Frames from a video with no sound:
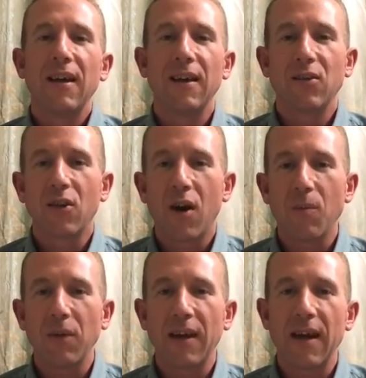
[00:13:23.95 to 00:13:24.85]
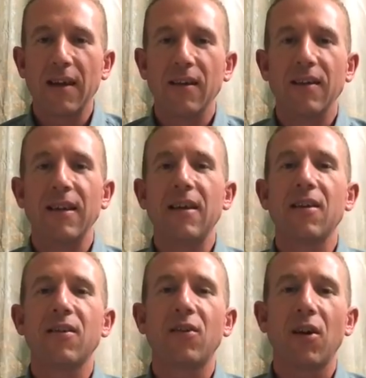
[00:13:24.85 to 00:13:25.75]
It's complicated.
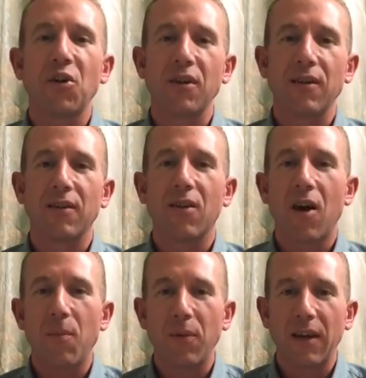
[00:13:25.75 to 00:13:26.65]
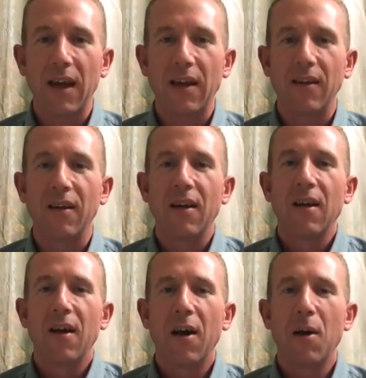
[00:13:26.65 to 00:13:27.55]
Deconstruction is complicated.
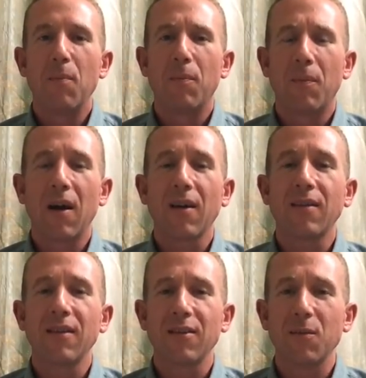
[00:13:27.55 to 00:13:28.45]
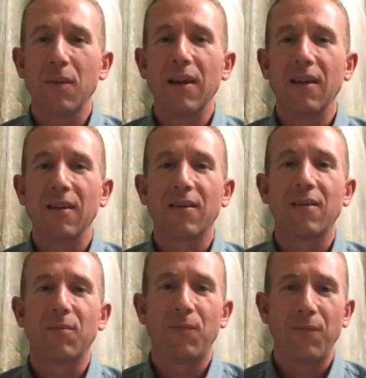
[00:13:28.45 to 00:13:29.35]
Marxism
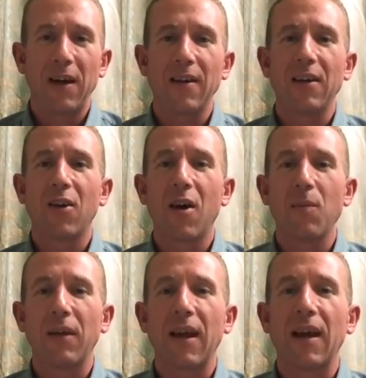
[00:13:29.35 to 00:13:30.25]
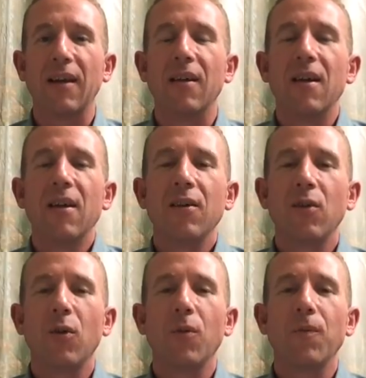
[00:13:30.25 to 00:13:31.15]
is fairly complicated.
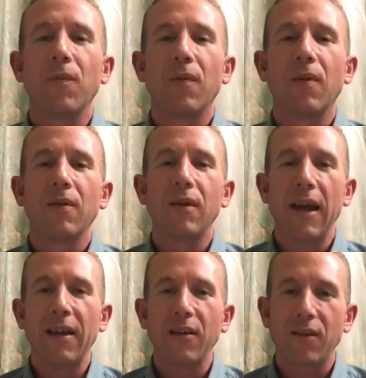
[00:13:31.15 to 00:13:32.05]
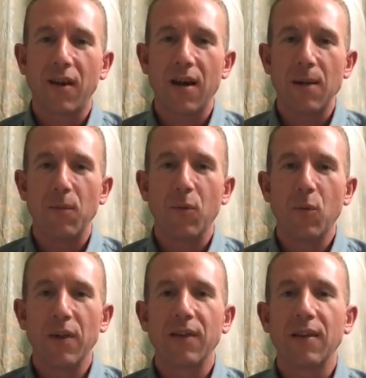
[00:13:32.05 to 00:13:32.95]
So take your time
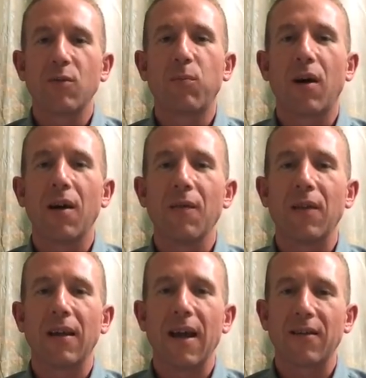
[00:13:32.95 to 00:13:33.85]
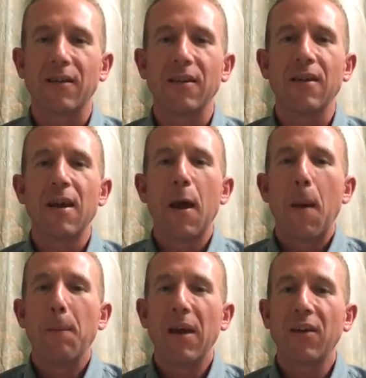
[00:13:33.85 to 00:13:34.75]
with this part of the lesson.
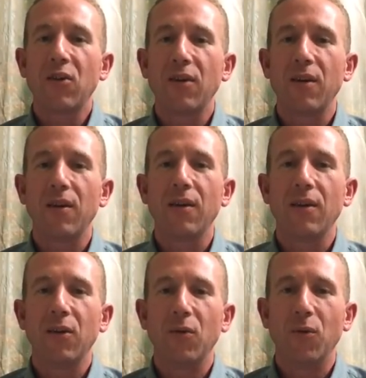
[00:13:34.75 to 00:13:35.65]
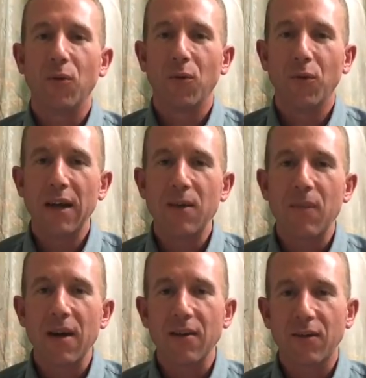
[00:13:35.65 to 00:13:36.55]
Make sure you read
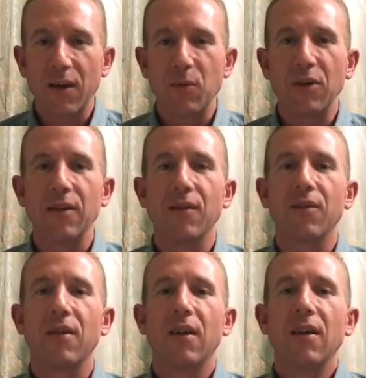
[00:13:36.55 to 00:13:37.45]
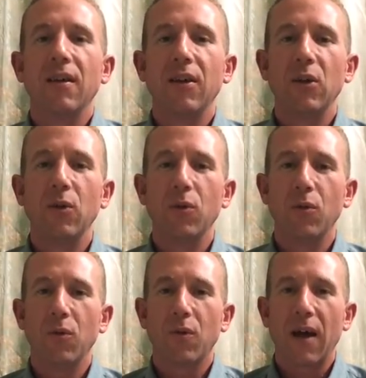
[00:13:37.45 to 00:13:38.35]
my descriptions.
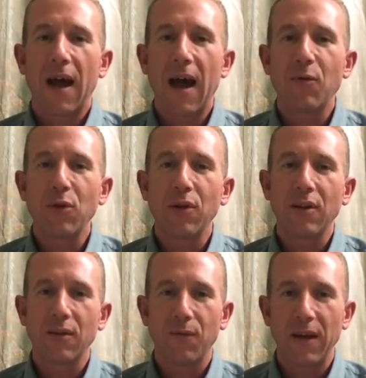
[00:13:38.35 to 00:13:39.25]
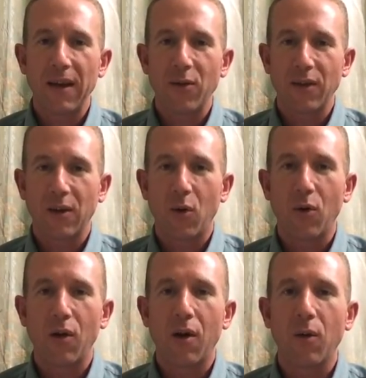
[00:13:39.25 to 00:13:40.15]
You have a look at the videos that go
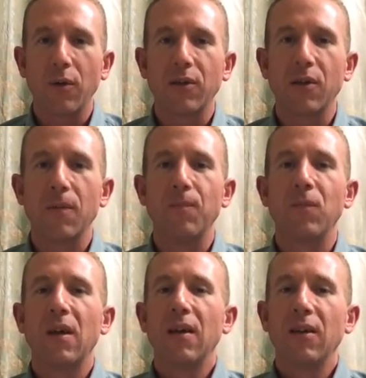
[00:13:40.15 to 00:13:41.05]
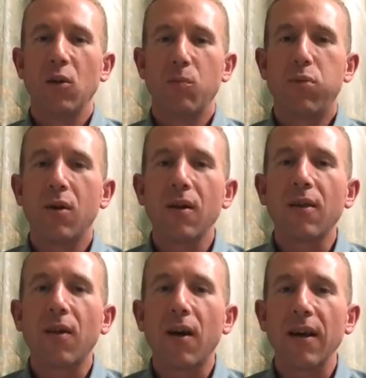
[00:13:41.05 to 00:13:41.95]
along with them. You put
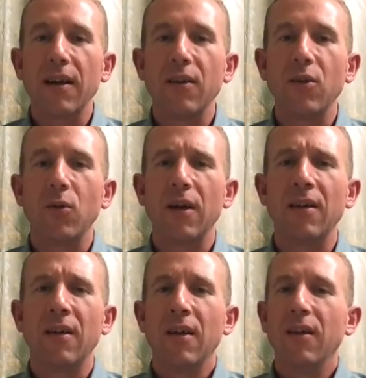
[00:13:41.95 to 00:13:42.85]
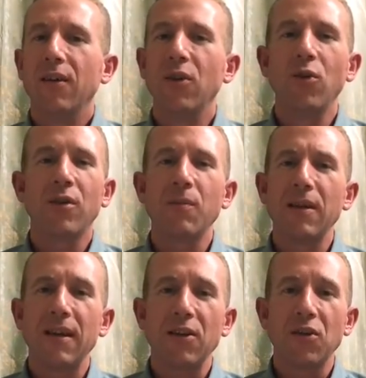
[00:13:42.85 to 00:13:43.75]
thought into it. Do some
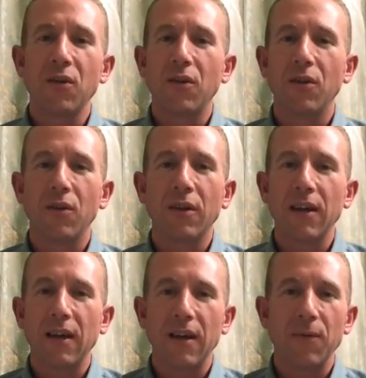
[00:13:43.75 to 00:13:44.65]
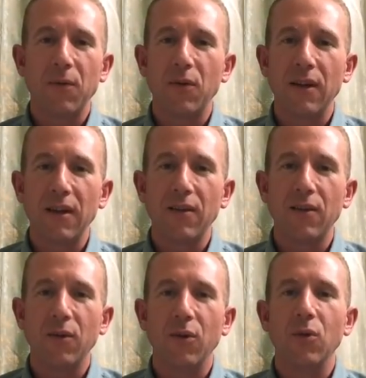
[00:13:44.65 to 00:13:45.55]
additional looking if you need
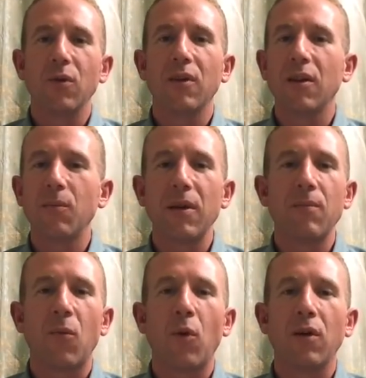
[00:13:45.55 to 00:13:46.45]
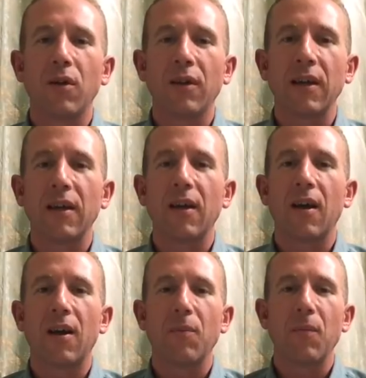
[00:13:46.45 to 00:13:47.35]
to. Do a little bit more looking
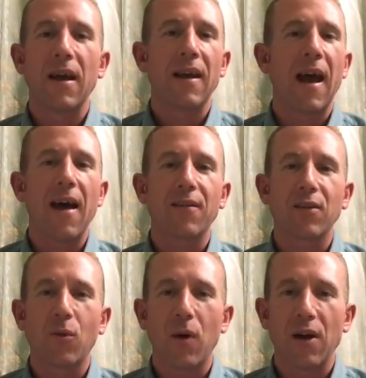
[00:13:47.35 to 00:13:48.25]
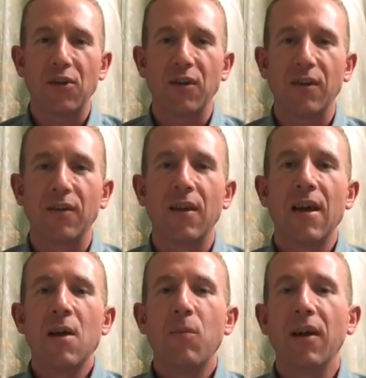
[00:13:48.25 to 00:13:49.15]
and ask questions.
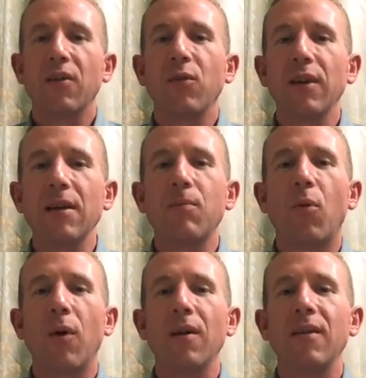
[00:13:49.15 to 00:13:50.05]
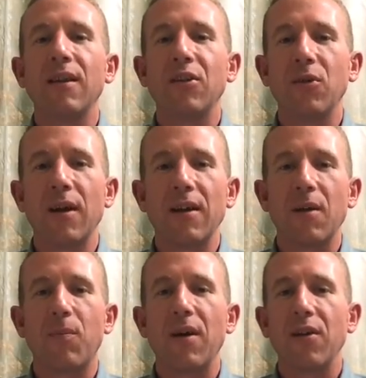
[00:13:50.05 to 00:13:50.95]
But it's really important that you end
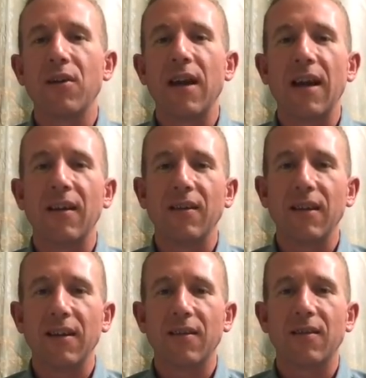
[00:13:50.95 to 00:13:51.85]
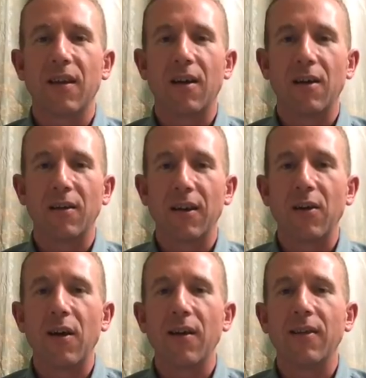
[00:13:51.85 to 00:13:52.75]
up understanding these
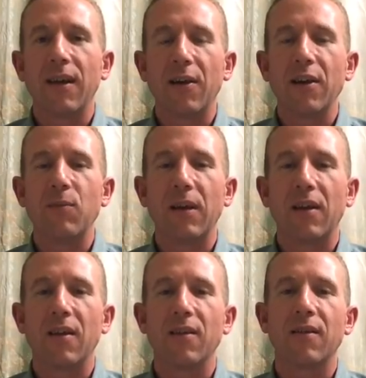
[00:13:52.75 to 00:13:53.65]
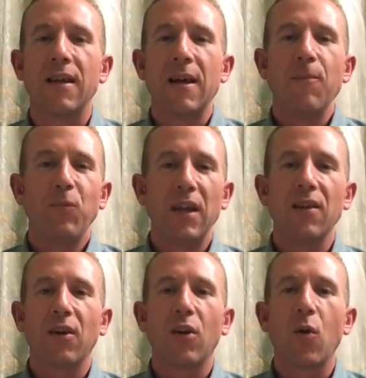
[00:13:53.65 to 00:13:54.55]
literary theories, because
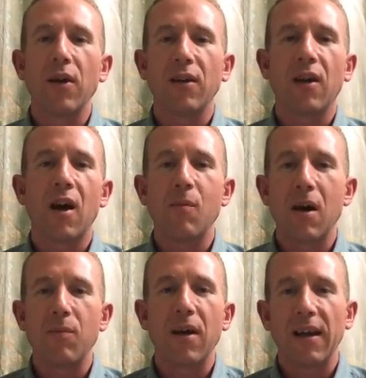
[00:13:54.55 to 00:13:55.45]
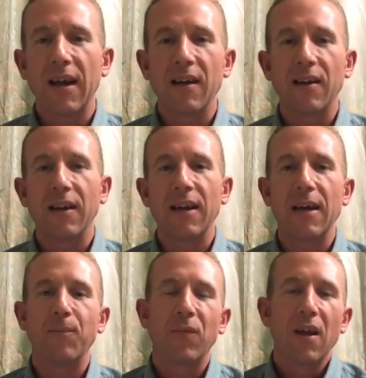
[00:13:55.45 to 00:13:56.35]
these are going to come up again and again.